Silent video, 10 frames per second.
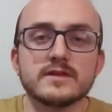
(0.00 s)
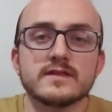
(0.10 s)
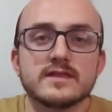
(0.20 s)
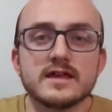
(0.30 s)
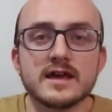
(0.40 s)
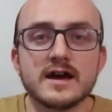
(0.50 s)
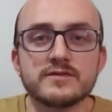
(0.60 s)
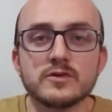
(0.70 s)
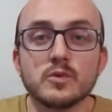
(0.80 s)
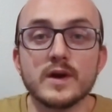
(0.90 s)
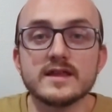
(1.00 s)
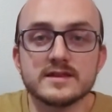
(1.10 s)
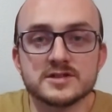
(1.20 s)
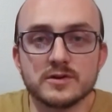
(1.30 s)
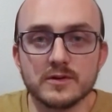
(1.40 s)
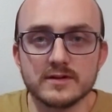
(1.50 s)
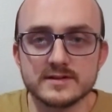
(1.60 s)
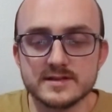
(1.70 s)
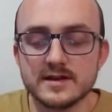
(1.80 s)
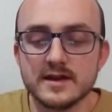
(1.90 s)
they have to weight the
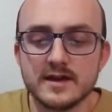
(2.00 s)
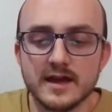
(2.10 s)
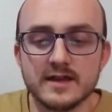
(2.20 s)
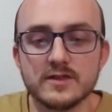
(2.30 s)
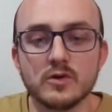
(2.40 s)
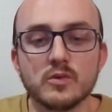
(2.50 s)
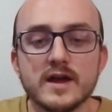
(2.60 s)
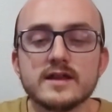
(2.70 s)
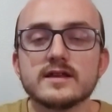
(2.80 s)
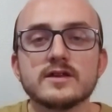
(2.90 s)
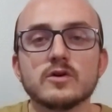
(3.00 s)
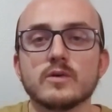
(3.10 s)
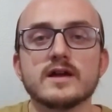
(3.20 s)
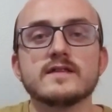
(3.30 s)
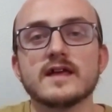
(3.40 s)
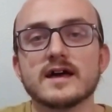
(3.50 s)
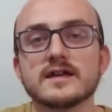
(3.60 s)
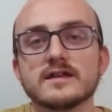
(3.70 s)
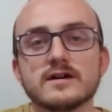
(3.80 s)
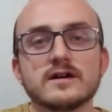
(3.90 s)
scores, and they'll weight it in a way
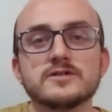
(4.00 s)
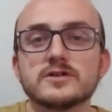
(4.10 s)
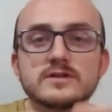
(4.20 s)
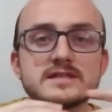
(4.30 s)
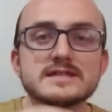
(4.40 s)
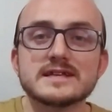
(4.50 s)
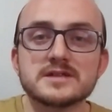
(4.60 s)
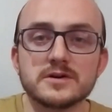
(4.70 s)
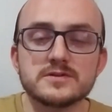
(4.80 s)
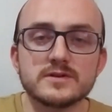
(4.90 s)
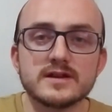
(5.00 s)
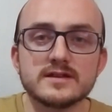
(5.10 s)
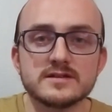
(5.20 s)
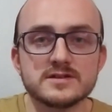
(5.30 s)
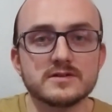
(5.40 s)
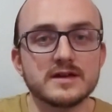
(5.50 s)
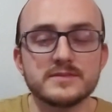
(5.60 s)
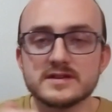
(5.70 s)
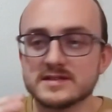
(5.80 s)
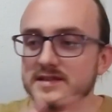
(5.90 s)
that under 600, so that'd
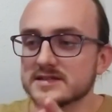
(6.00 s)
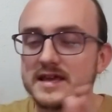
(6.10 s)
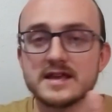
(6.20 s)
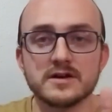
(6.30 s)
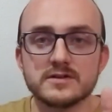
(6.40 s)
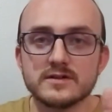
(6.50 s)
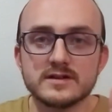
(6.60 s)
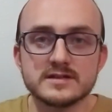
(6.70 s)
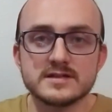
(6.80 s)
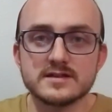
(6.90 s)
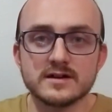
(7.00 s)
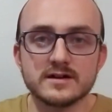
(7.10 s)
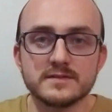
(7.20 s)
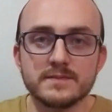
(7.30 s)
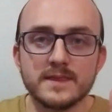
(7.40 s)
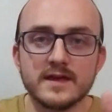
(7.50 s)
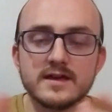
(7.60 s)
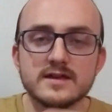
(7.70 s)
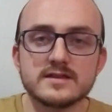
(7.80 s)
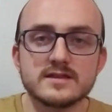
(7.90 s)
be 600 to 800 is
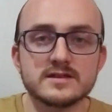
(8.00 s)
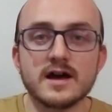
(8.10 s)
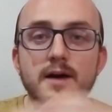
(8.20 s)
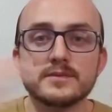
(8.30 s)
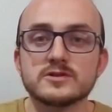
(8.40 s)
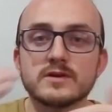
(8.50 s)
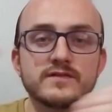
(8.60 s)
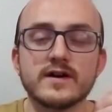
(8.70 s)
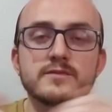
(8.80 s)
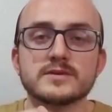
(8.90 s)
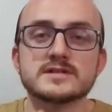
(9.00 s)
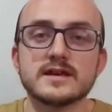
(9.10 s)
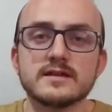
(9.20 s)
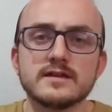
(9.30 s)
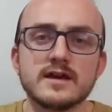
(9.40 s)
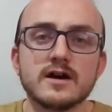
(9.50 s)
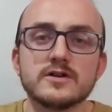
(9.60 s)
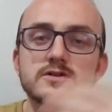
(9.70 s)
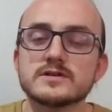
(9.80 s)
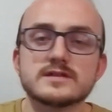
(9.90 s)
the top 25%.
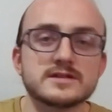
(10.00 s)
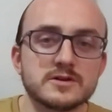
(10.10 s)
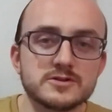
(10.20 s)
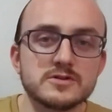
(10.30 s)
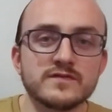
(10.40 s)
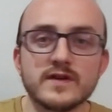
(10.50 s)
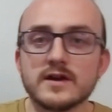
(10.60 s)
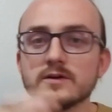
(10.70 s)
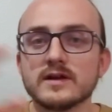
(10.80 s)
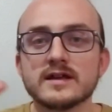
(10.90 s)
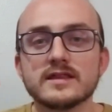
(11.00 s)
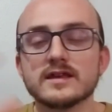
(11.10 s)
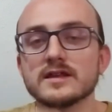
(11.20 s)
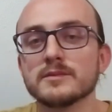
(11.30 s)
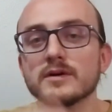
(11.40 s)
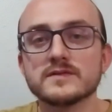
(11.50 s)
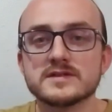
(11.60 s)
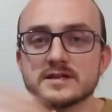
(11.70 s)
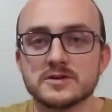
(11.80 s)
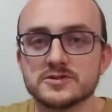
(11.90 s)
Under 600 you fail, and then above
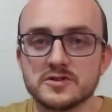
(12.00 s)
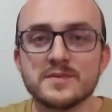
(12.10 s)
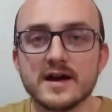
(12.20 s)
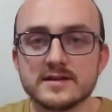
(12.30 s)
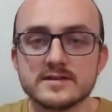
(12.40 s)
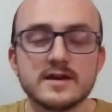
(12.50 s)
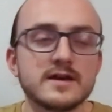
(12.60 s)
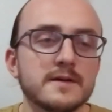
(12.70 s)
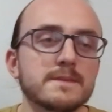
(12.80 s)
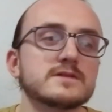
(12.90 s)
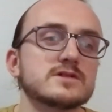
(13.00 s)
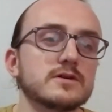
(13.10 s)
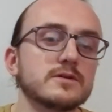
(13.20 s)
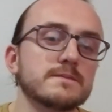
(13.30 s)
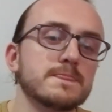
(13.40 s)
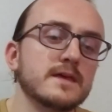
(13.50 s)
600 you pass. So